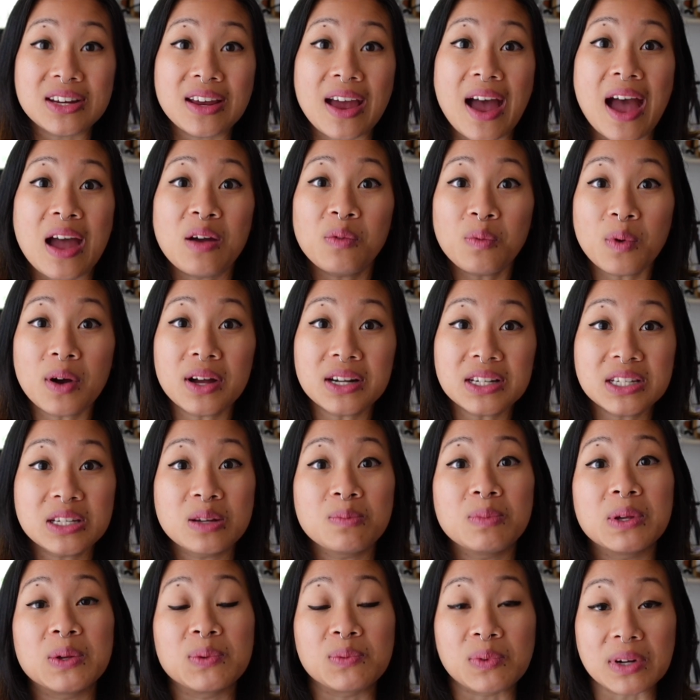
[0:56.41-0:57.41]
I want to
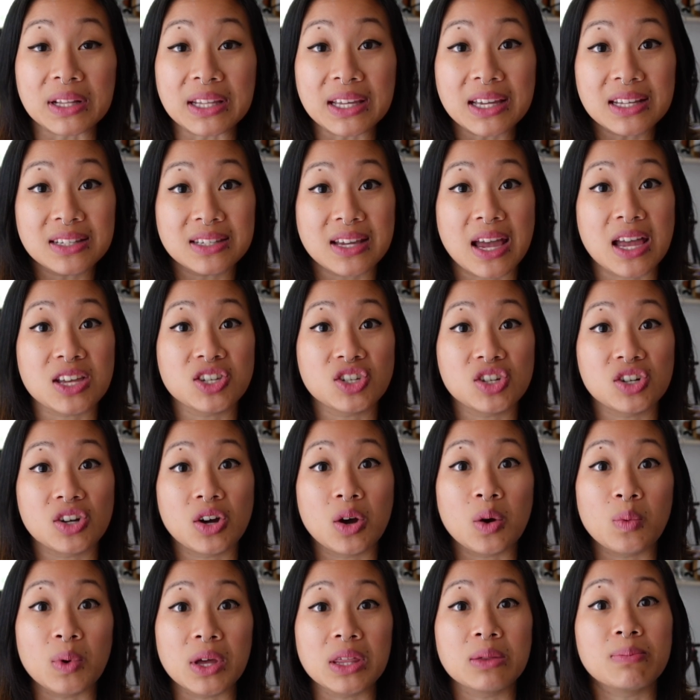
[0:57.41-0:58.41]
be really
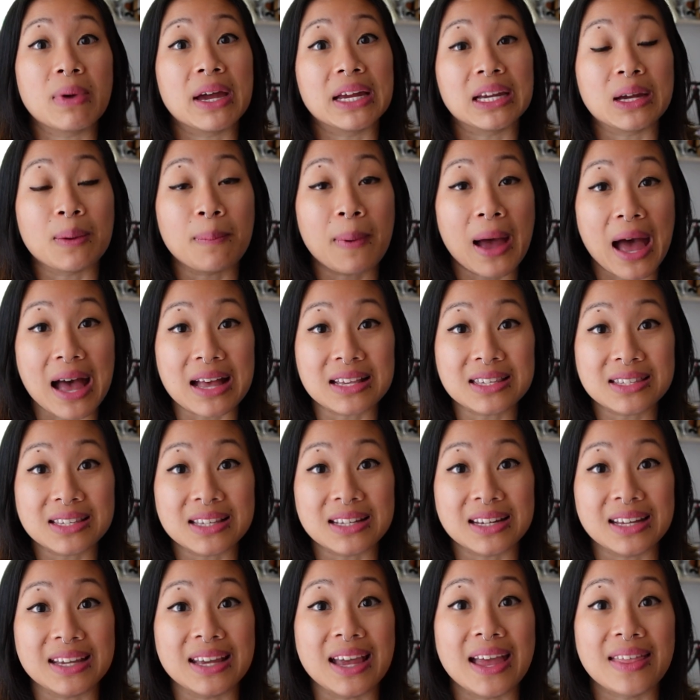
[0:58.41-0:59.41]
intentional with my capacity,